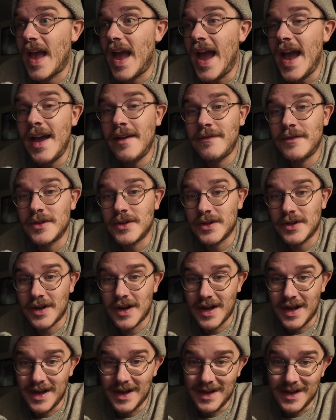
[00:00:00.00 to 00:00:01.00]

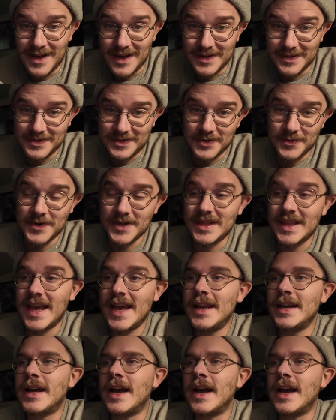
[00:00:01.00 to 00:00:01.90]
After doing that,